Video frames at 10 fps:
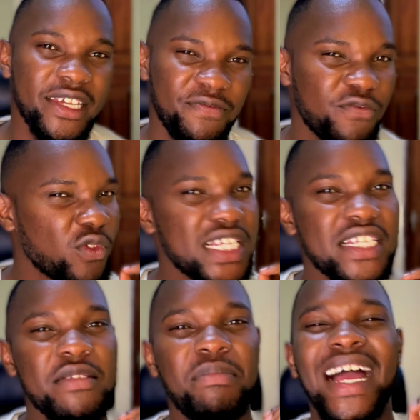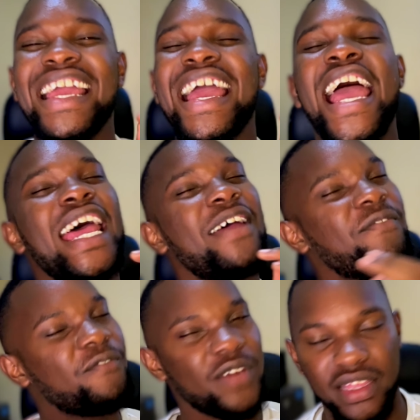influenced by
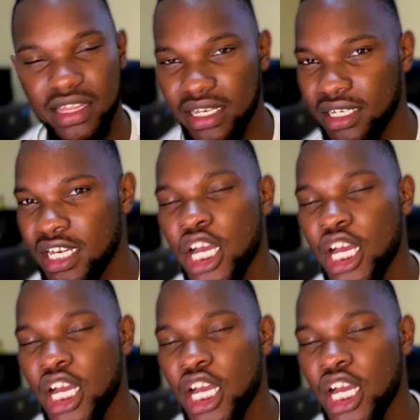everything